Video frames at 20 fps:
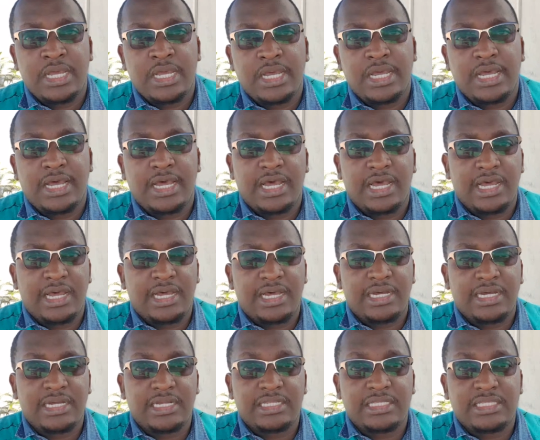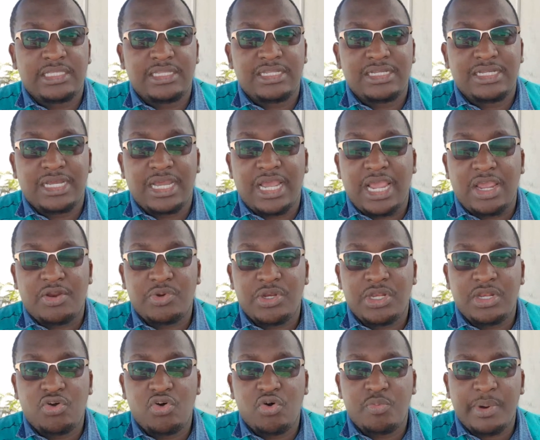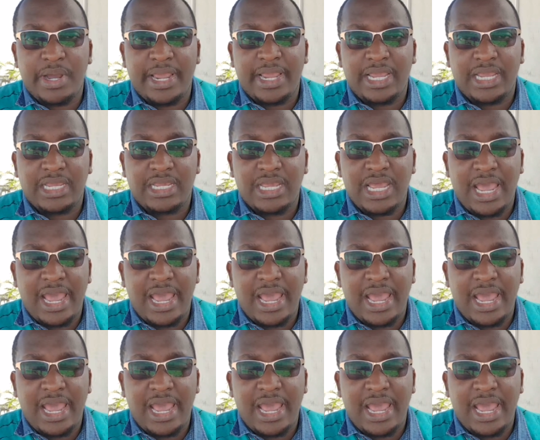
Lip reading: I really hope I